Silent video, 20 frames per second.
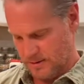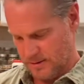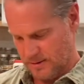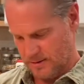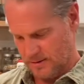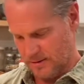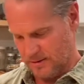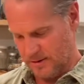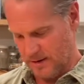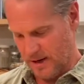
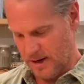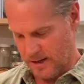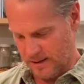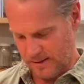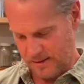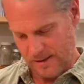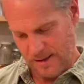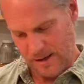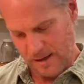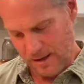All right,
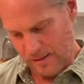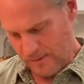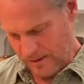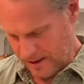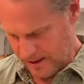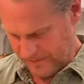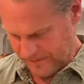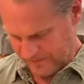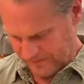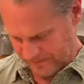now I'm
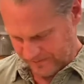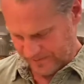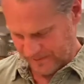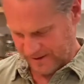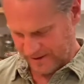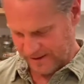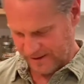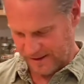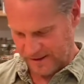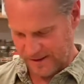up.
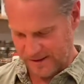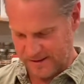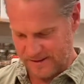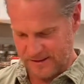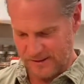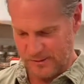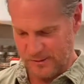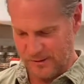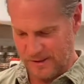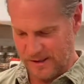I get
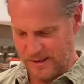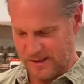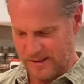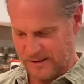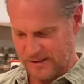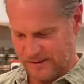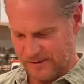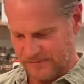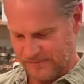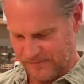to
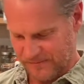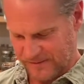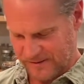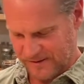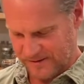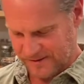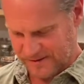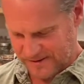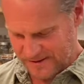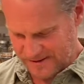
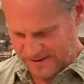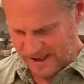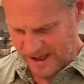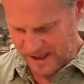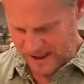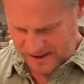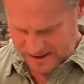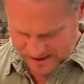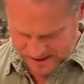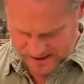
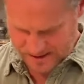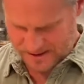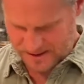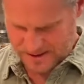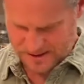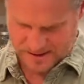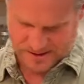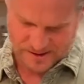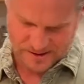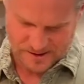taste
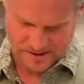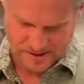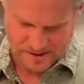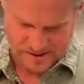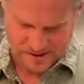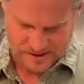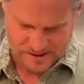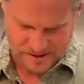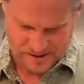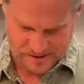
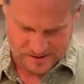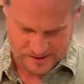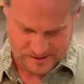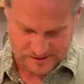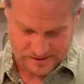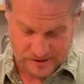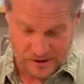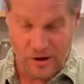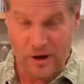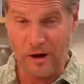this
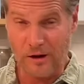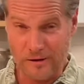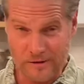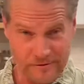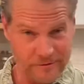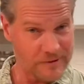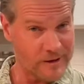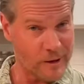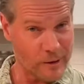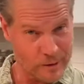
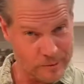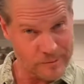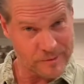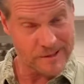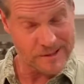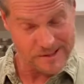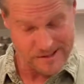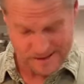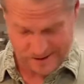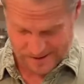cauliflower
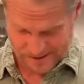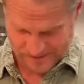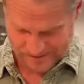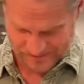pizza.